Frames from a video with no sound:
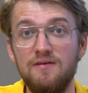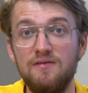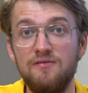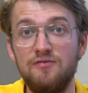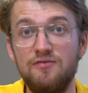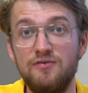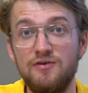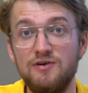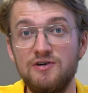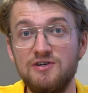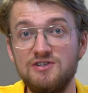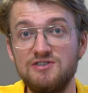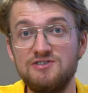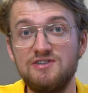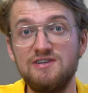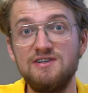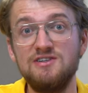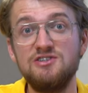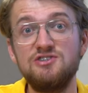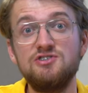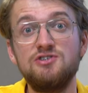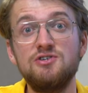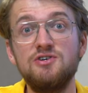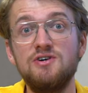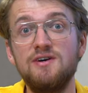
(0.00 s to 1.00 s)
First,
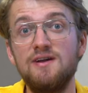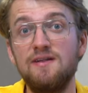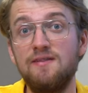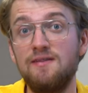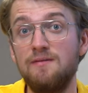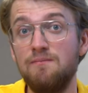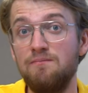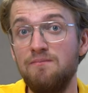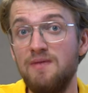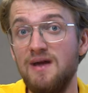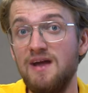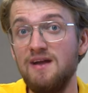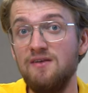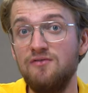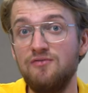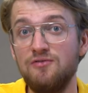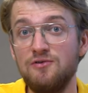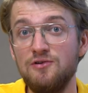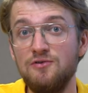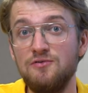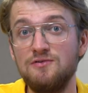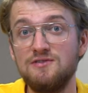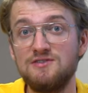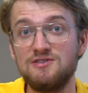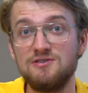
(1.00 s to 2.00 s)
ensure that the main
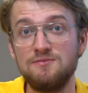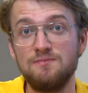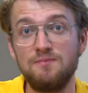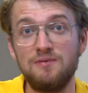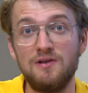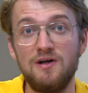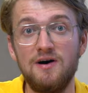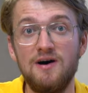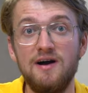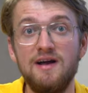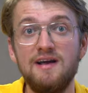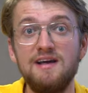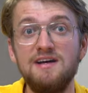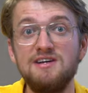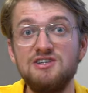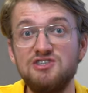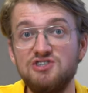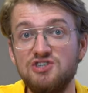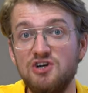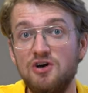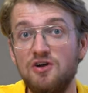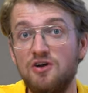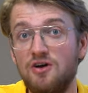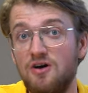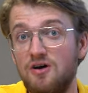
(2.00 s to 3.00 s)
fluid supply is shut